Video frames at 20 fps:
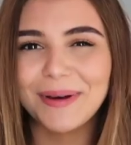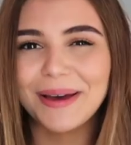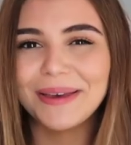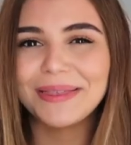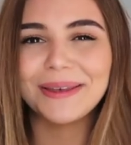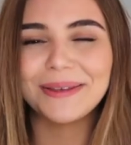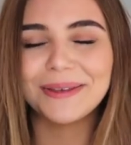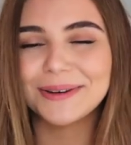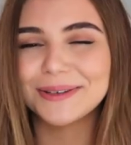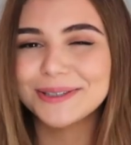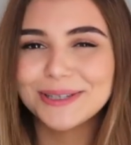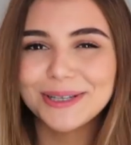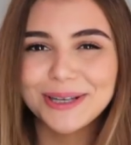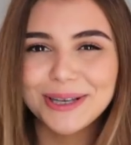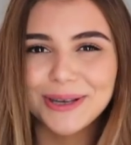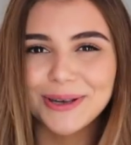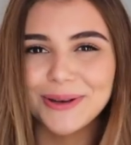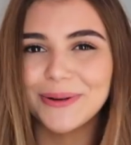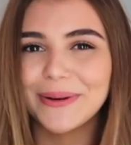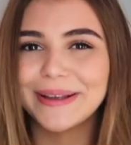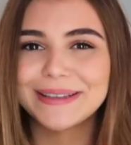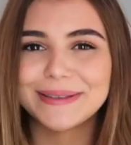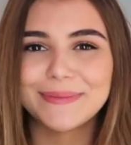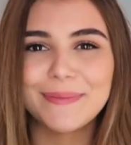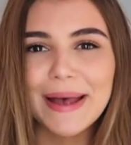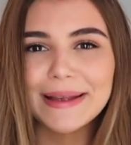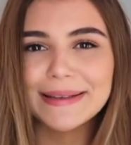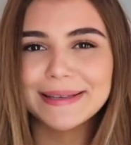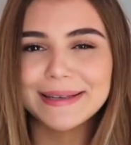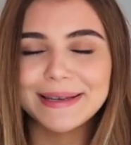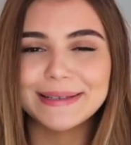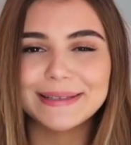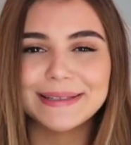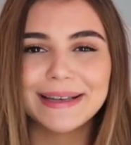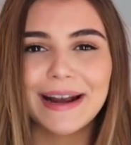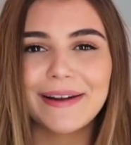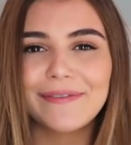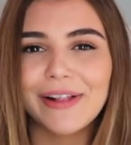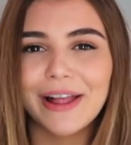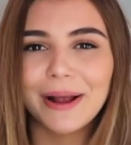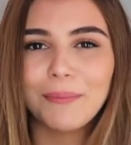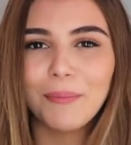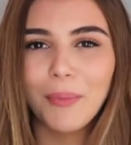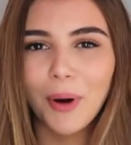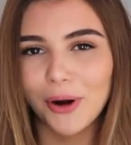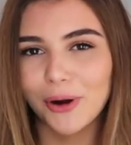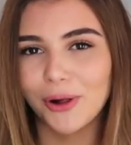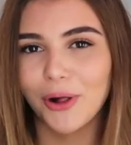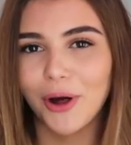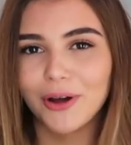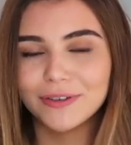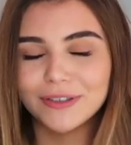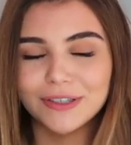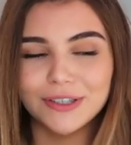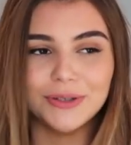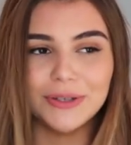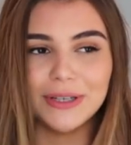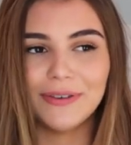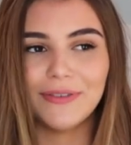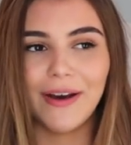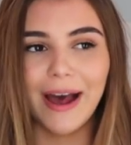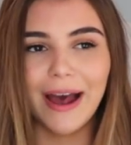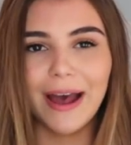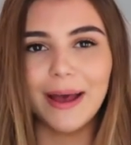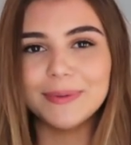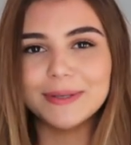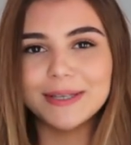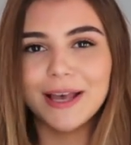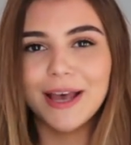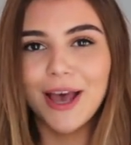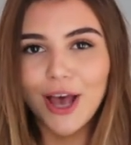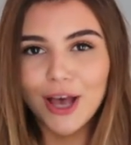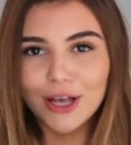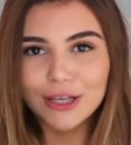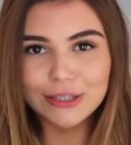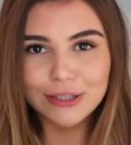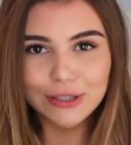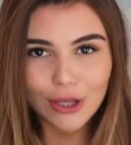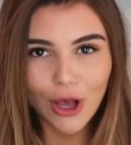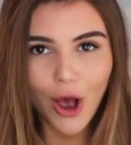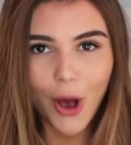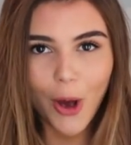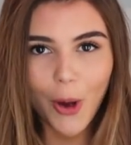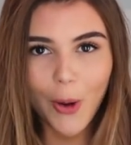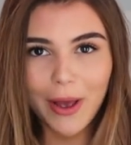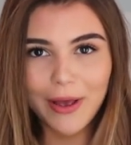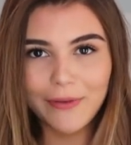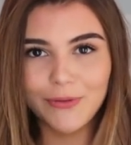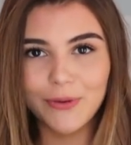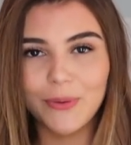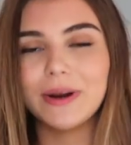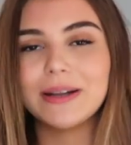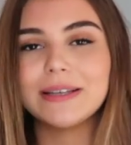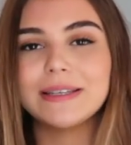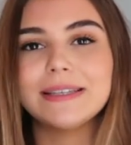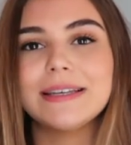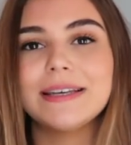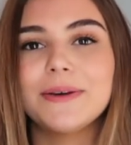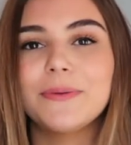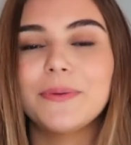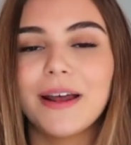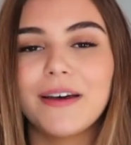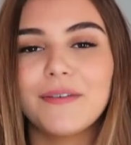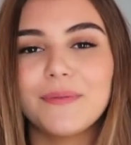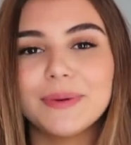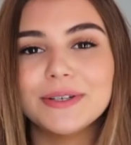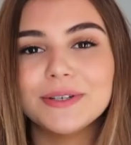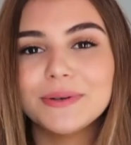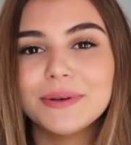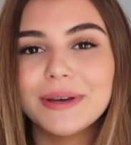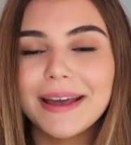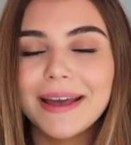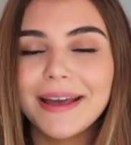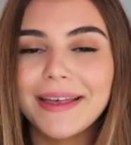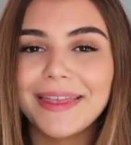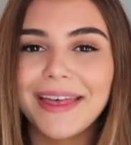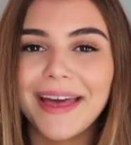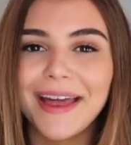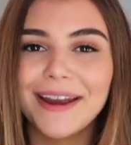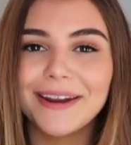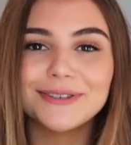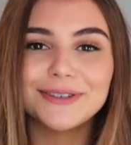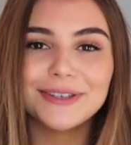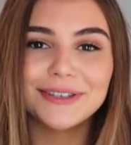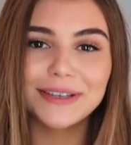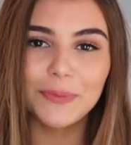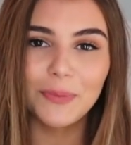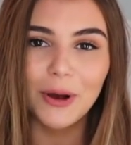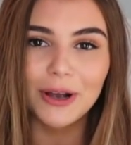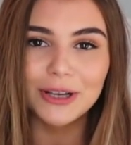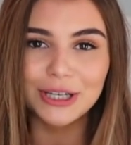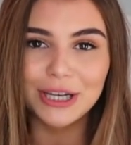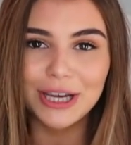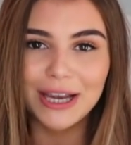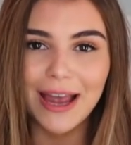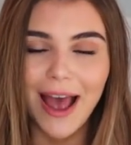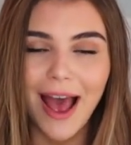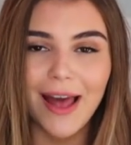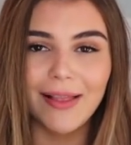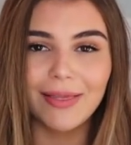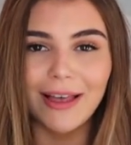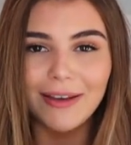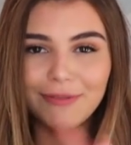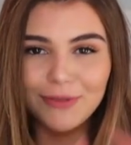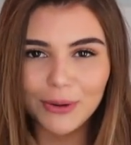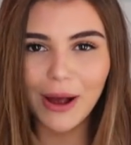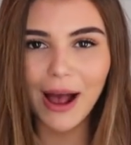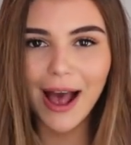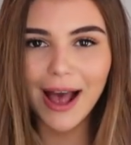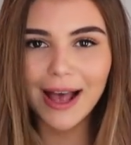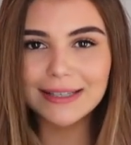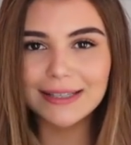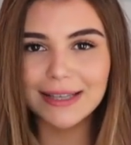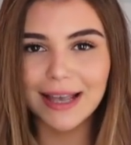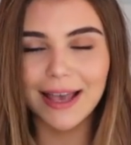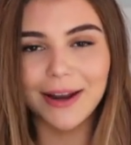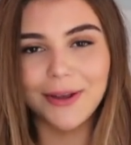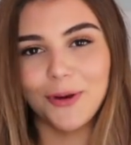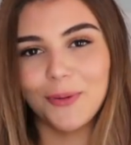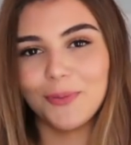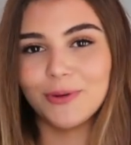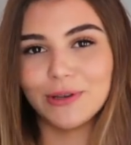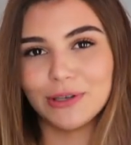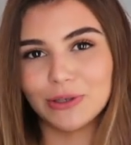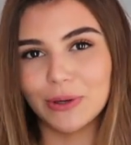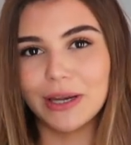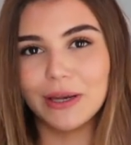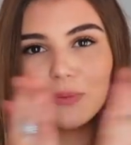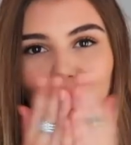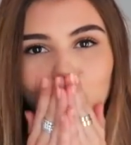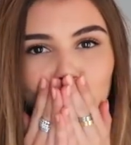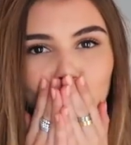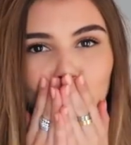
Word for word: I think it's cute, it's messy, it's kind of like model off duty vibes. So if you want to see what I've been doing, then just keep watching. I love you guys and I hope you enjoy.